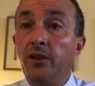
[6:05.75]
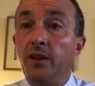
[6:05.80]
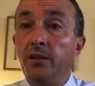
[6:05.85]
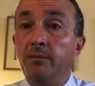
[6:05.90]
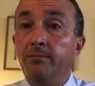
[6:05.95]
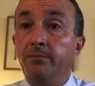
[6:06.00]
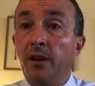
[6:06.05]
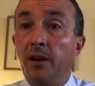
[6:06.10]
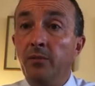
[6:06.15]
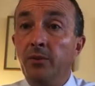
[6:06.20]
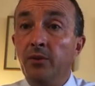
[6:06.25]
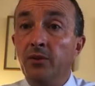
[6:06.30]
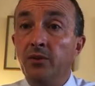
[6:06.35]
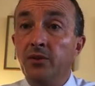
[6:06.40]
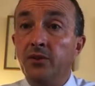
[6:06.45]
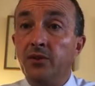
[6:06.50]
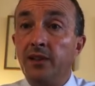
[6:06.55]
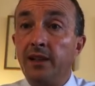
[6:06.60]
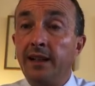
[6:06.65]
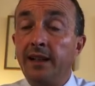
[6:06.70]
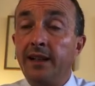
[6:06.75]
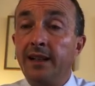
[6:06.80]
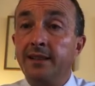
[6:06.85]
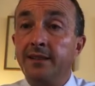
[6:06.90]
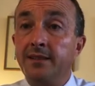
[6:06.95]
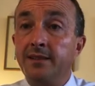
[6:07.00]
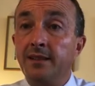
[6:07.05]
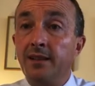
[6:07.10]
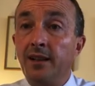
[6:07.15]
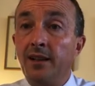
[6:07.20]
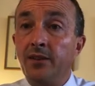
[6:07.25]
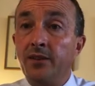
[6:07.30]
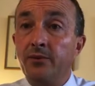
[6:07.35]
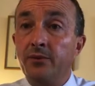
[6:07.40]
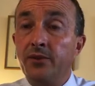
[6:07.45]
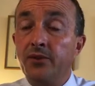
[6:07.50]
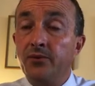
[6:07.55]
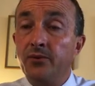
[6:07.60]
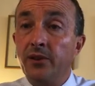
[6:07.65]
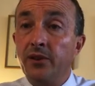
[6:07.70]
that bubbles and other
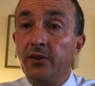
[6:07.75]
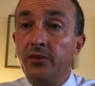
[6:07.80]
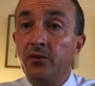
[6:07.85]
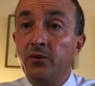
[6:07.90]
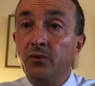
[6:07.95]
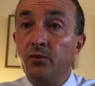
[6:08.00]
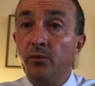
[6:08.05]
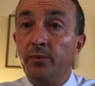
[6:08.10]
restrictions